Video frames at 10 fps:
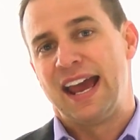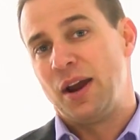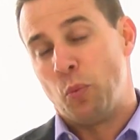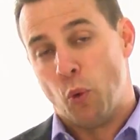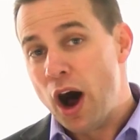
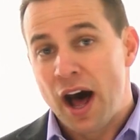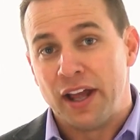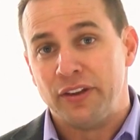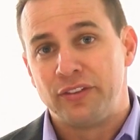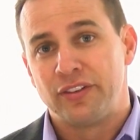
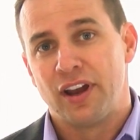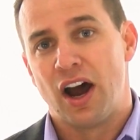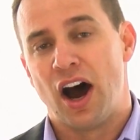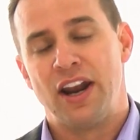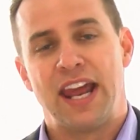was
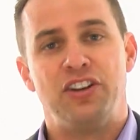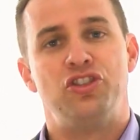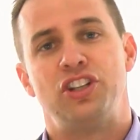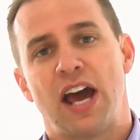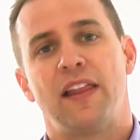an
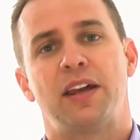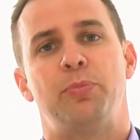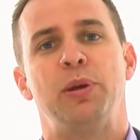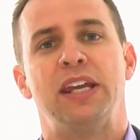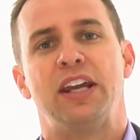
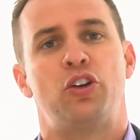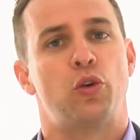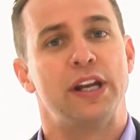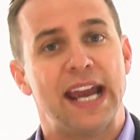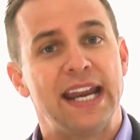angelic being
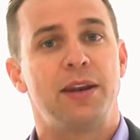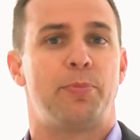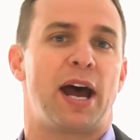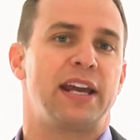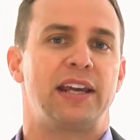
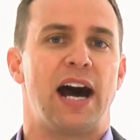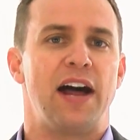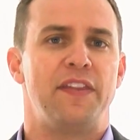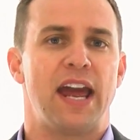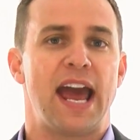created by
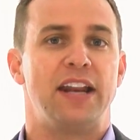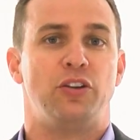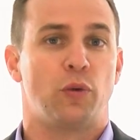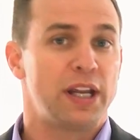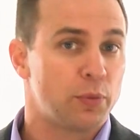God that
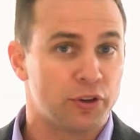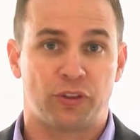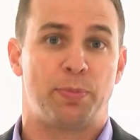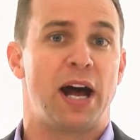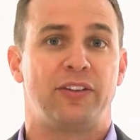had great
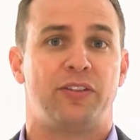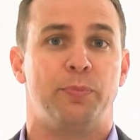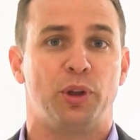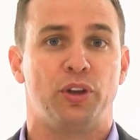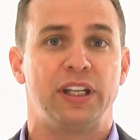
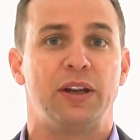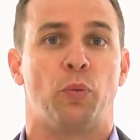responsibility,